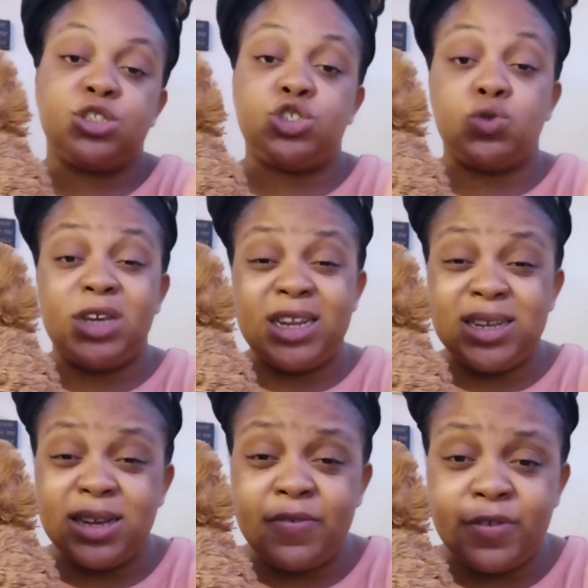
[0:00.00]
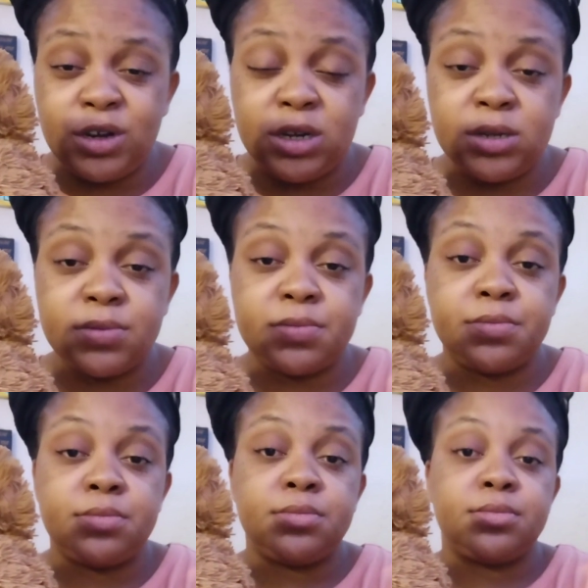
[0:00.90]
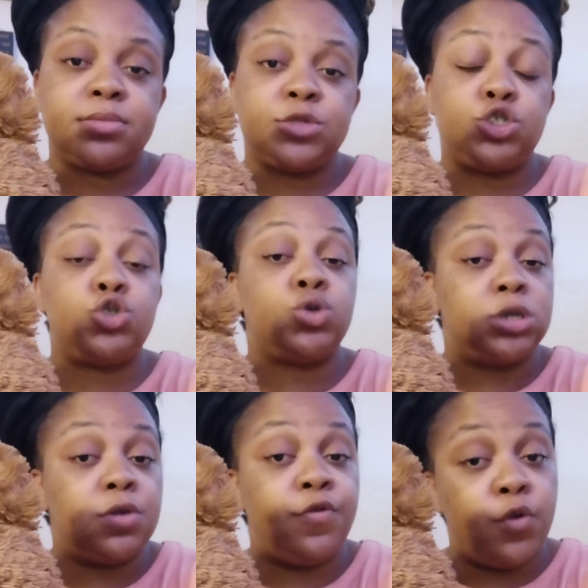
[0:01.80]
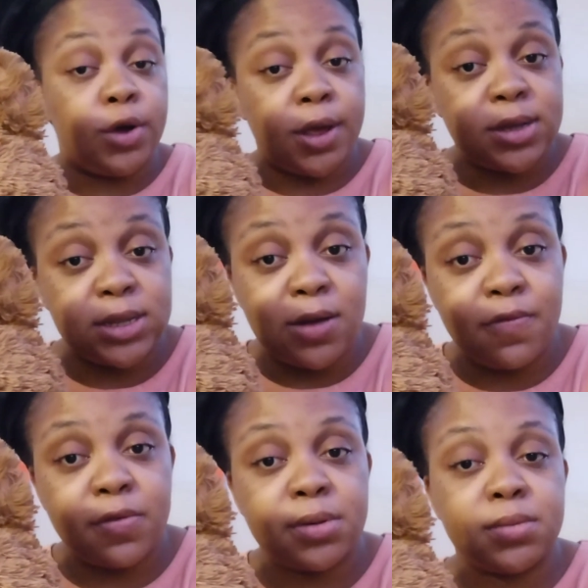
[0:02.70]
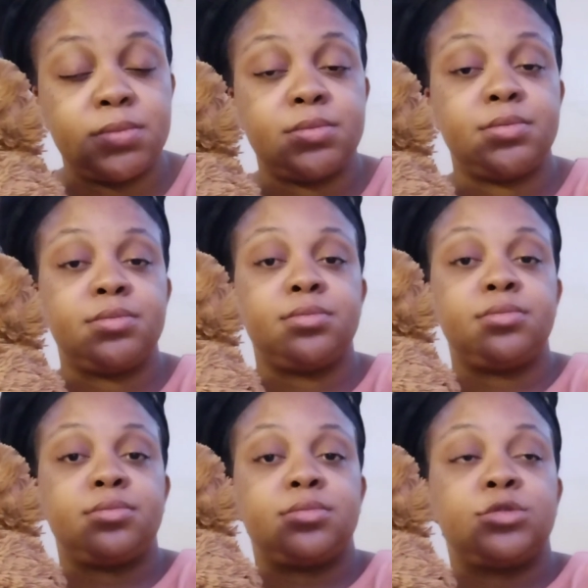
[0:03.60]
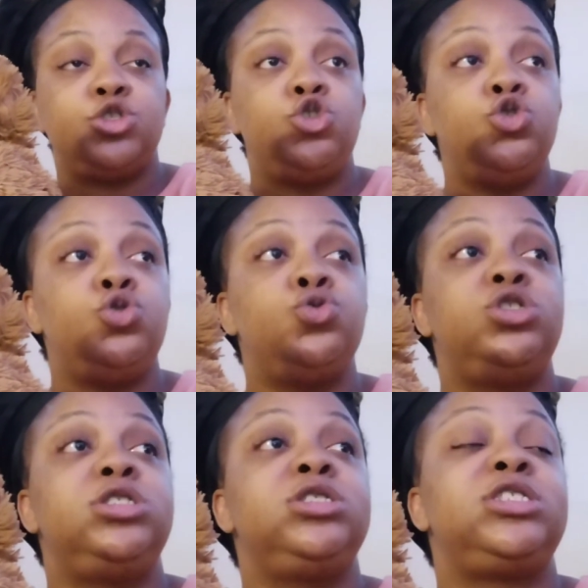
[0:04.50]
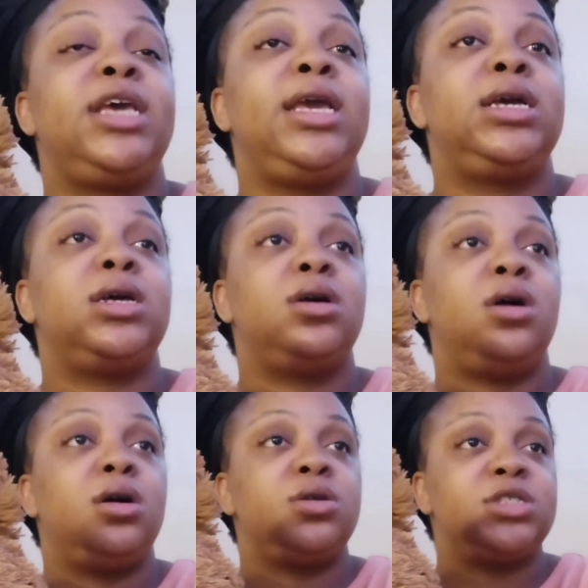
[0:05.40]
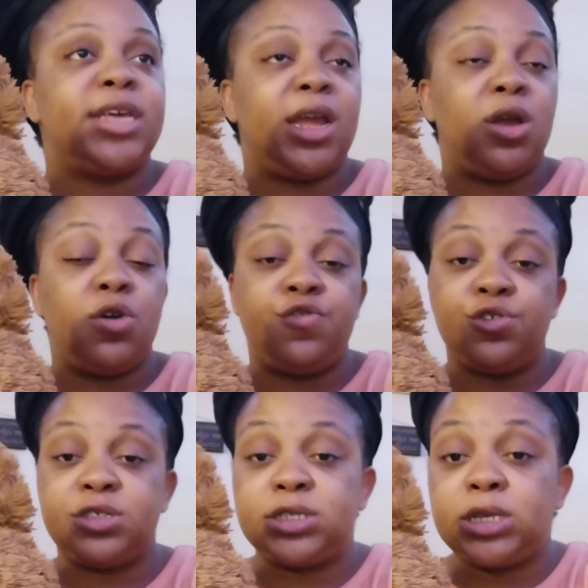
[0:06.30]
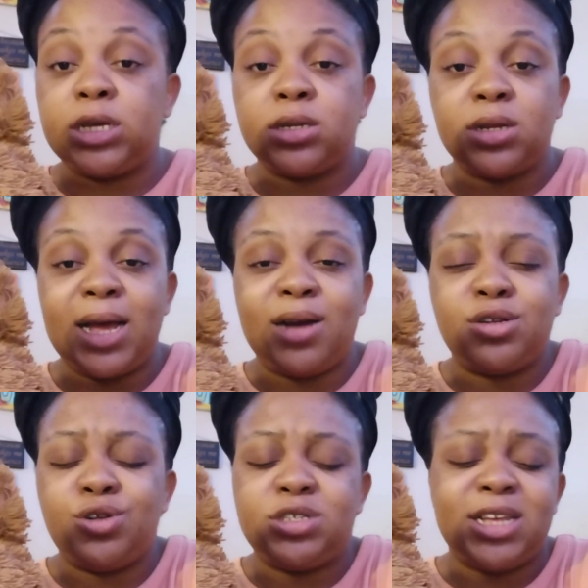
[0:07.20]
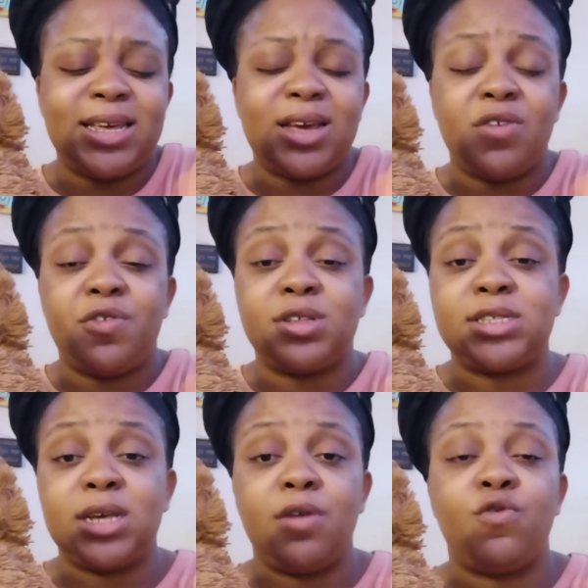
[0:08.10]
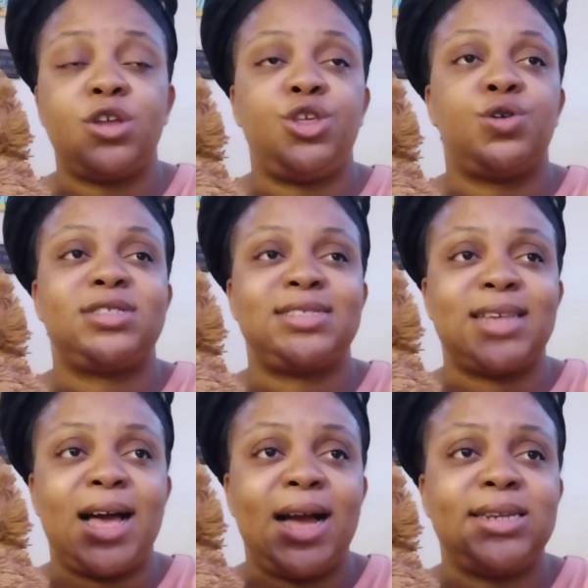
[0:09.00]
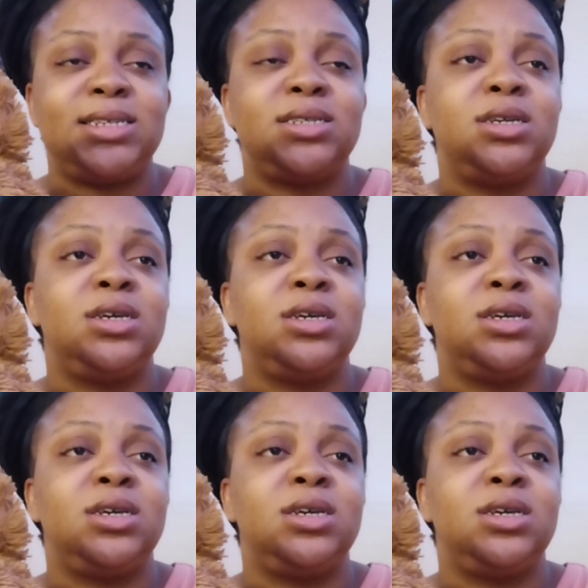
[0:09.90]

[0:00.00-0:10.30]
Do you eat good food? Do you cook for yourself? Do you take good care of your skin? How do you take care of yourself when you're sad,